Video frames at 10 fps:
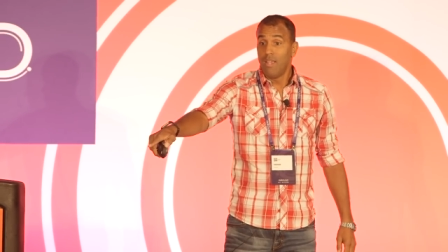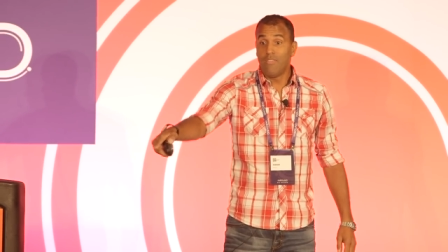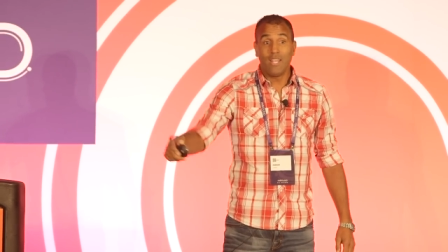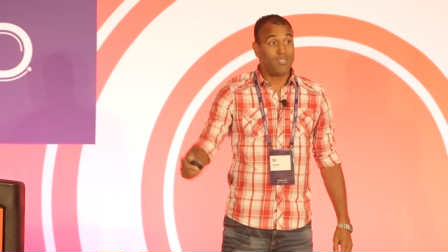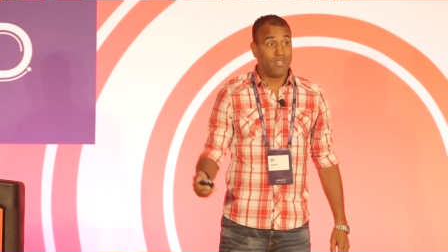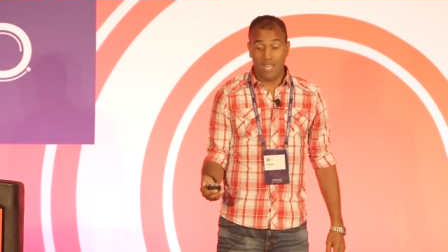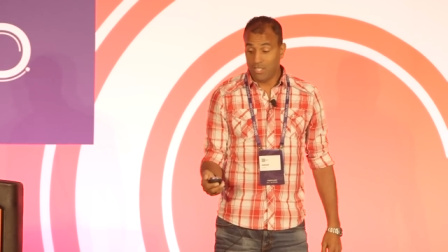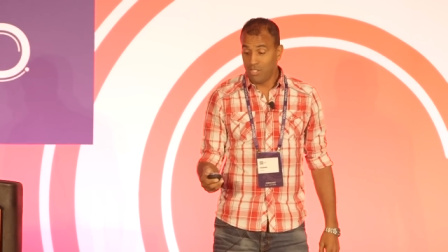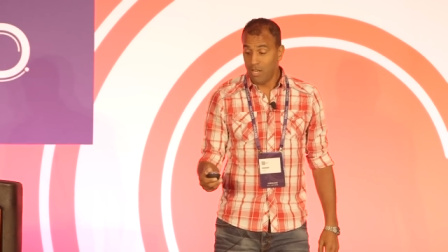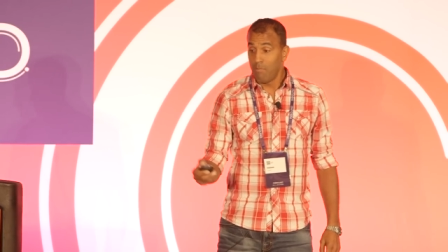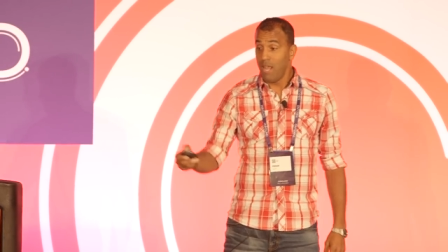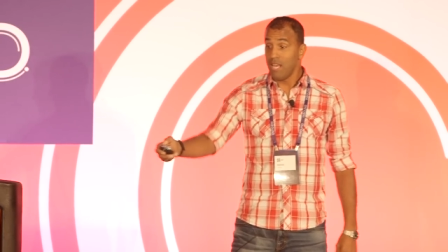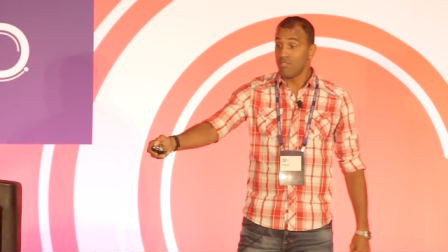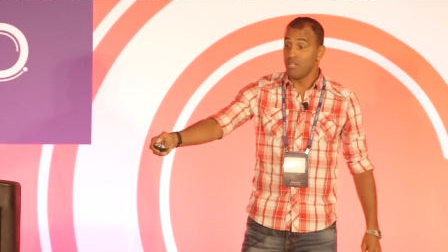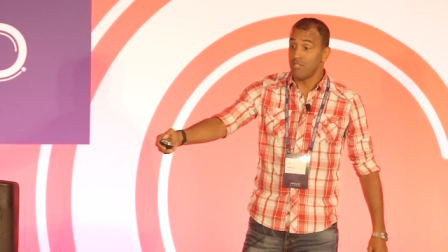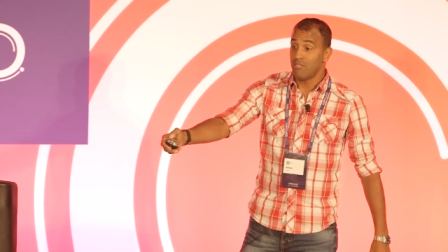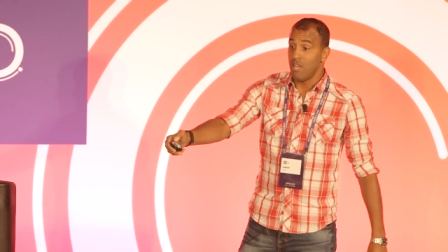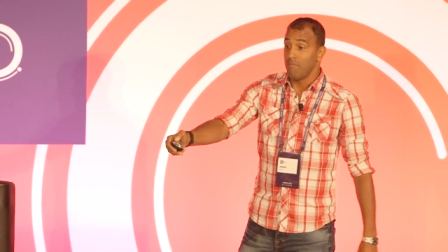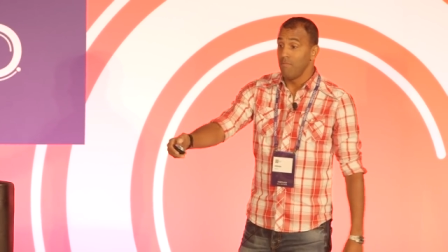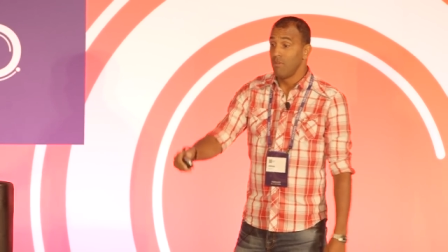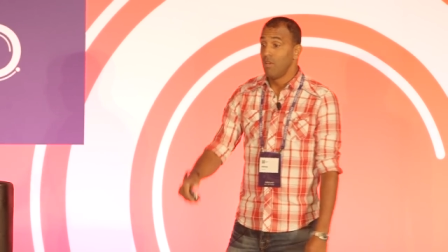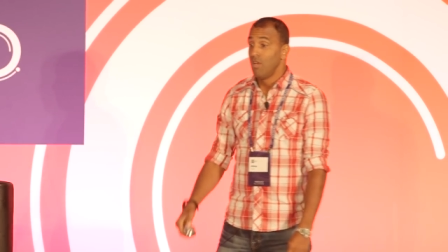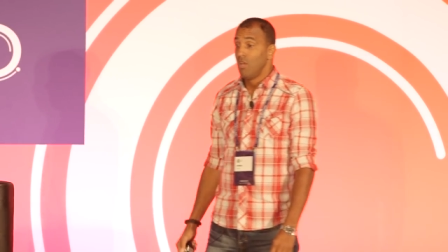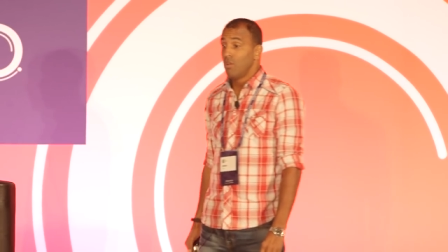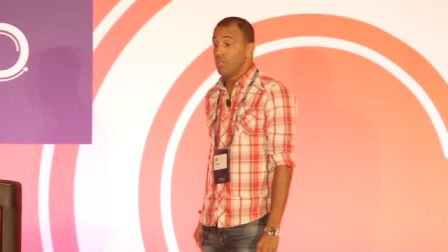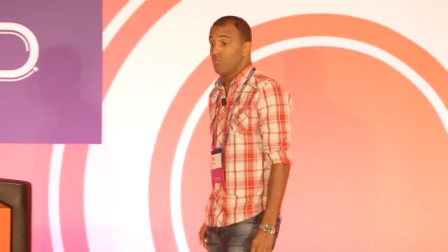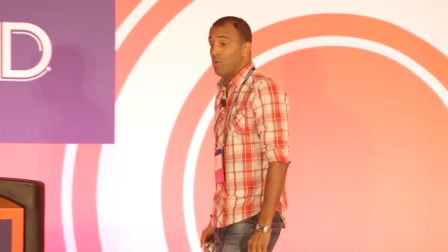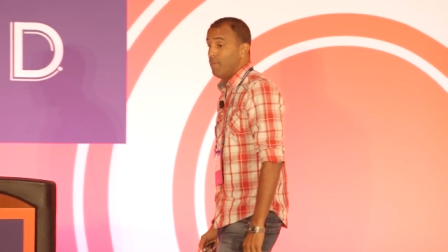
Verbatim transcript: and they sent that shit. But hey, it's not just them. Look at this